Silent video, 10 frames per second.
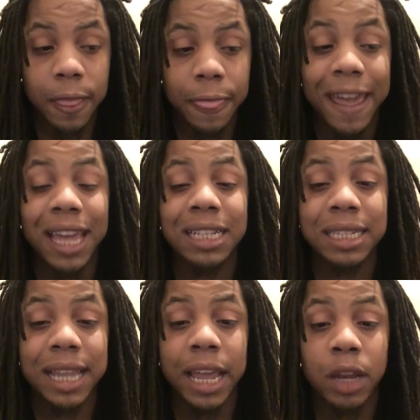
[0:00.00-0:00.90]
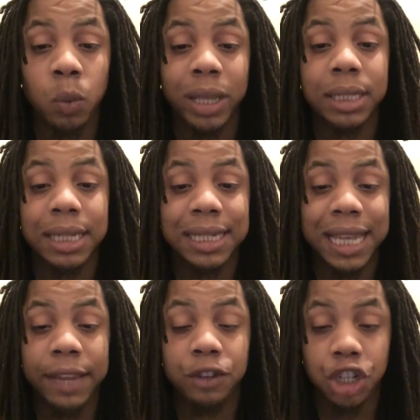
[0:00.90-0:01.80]
They instead went to
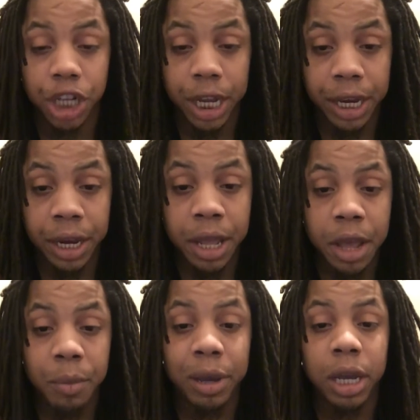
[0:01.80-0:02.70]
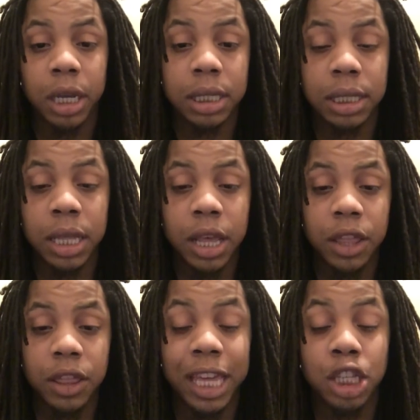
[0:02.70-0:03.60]
save Shin because
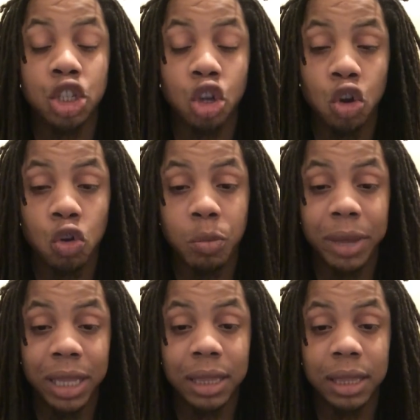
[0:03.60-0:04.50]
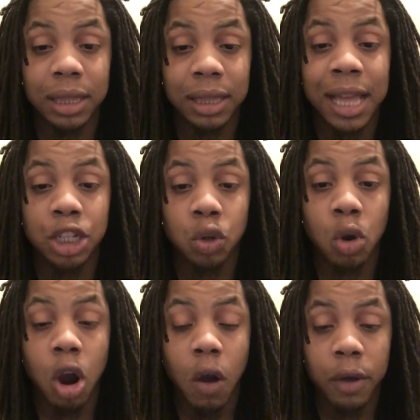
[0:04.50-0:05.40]
the encirclement that
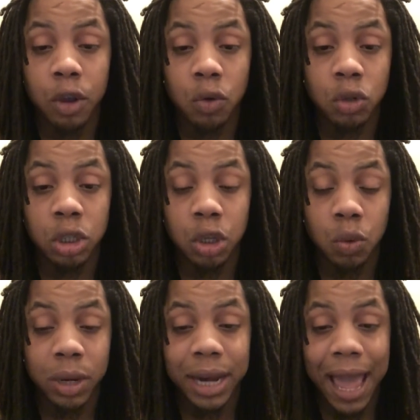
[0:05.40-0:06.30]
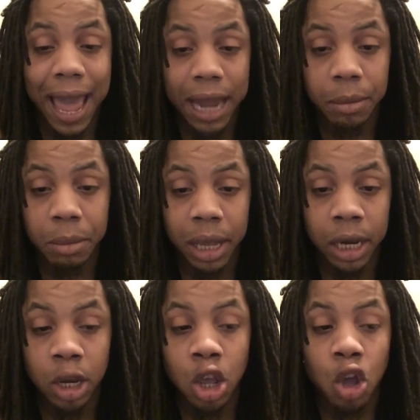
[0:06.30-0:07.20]
Chogaryu's unit had him
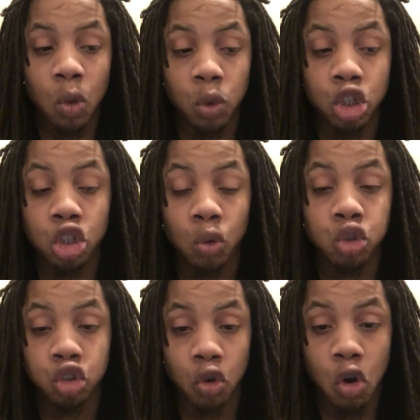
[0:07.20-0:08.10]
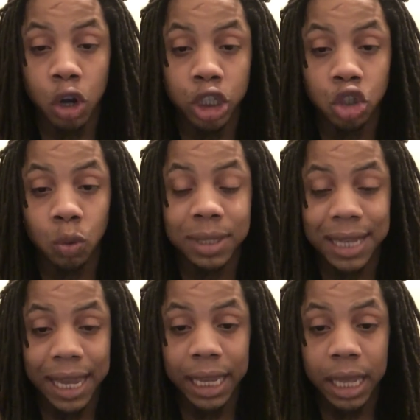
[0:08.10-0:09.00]
in was so strong and so
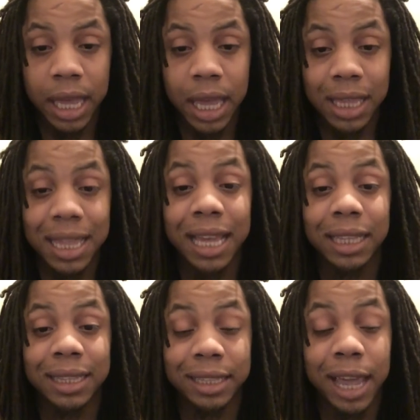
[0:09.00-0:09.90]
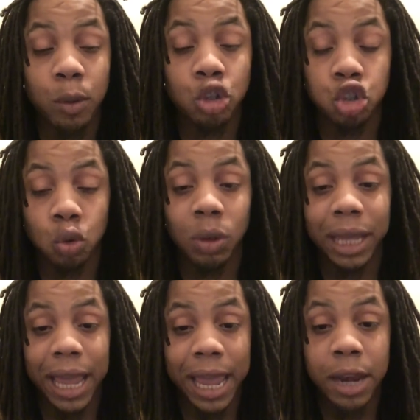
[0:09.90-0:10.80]
tight that they were
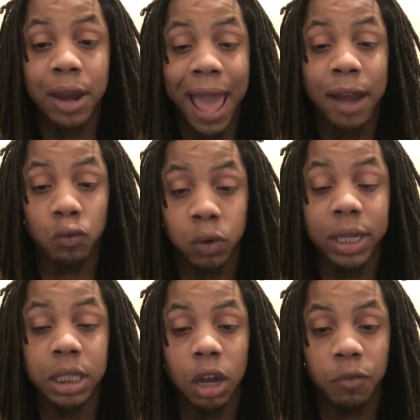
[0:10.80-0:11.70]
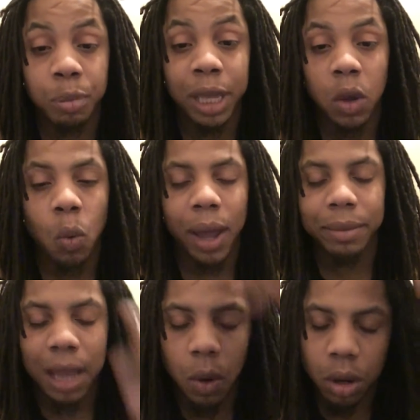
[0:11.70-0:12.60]
truly at risk of being
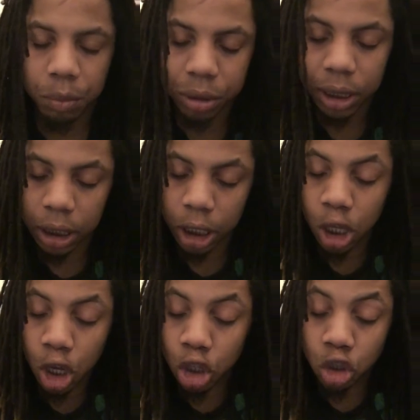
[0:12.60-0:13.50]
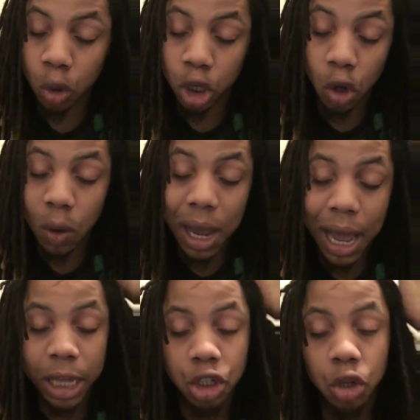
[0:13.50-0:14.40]
wiped out completely. So
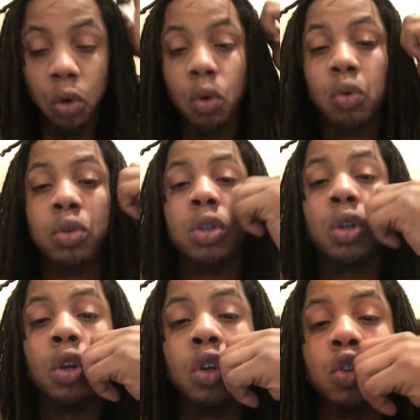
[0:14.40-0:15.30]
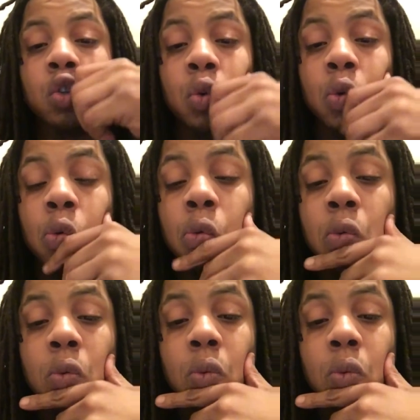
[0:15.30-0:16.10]
KyouKai chose to